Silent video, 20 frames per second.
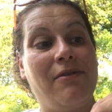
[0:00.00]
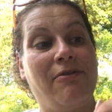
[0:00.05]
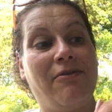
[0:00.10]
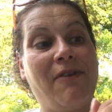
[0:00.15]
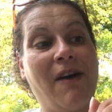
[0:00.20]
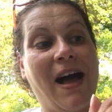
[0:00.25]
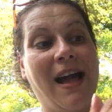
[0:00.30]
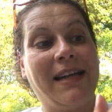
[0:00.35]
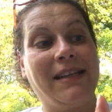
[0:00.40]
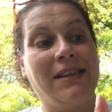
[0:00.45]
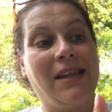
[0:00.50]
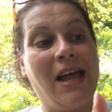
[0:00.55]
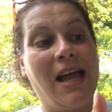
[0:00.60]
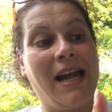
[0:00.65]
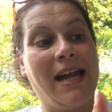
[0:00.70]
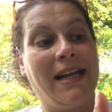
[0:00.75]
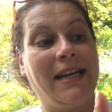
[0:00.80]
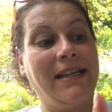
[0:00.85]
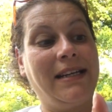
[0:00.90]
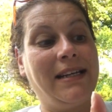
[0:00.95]
fine
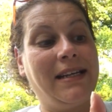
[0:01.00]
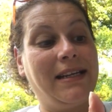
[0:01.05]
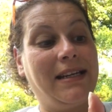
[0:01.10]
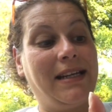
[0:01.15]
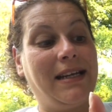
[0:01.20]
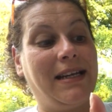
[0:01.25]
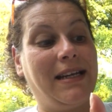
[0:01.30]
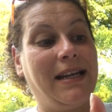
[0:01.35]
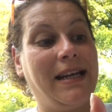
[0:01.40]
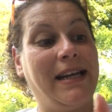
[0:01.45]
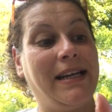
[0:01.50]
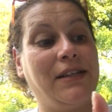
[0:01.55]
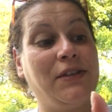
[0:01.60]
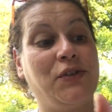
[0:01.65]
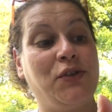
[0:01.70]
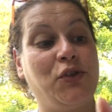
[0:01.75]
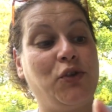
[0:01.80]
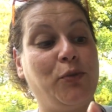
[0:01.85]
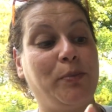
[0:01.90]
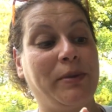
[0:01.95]
line and
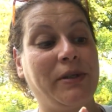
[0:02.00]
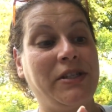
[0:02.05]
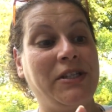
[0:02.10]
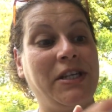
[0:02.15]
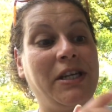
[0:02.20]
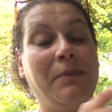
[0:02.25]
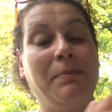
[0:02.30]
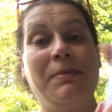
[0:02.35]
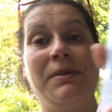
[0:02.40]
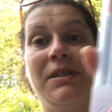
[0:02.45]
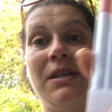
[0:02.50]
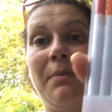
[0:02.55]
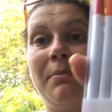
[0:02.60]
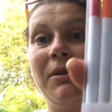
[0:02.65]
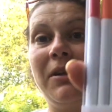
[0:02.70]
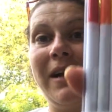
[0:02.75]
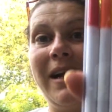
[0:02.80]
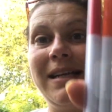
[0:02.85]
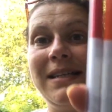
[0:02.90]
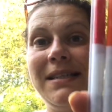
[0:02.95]
super tip
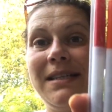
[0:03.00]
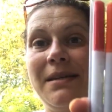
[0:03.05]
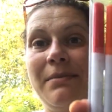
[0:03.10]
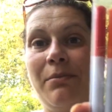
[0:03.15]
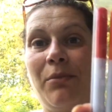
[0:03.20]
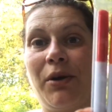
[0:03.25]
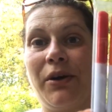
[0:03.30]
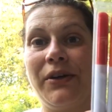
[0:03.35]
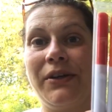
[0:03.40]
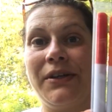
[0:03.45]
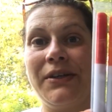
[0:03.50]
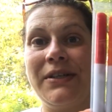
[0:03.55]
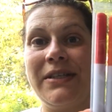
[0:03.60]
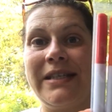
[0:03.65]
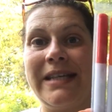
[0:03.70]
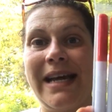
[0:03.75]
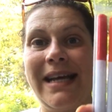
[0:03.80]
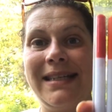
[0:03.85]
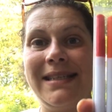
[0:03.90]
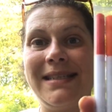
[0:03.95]
double-ended marker
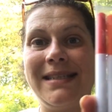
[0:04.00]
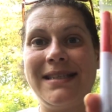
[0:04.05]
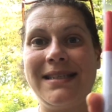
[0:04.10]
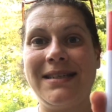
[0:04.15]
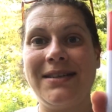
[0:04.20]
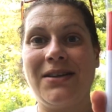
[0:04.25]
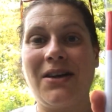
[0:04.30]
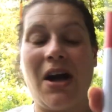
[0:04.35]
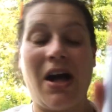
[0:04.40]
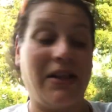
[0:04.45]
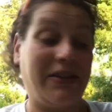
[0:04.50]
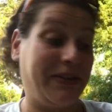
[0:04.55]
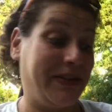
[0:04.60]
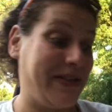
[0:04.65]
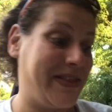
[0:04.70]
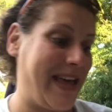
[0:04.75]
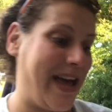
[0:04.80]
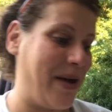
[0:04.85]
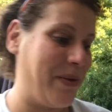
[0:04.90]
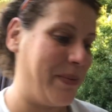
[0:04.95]
sets to
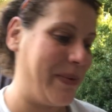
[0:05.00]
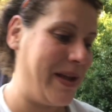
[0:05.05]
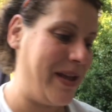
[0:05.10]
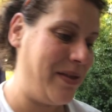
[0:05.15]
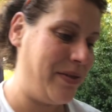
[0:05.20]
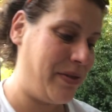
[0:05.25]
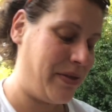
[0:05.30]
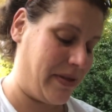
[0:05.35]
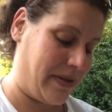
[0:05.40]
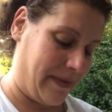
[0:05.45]
color that with.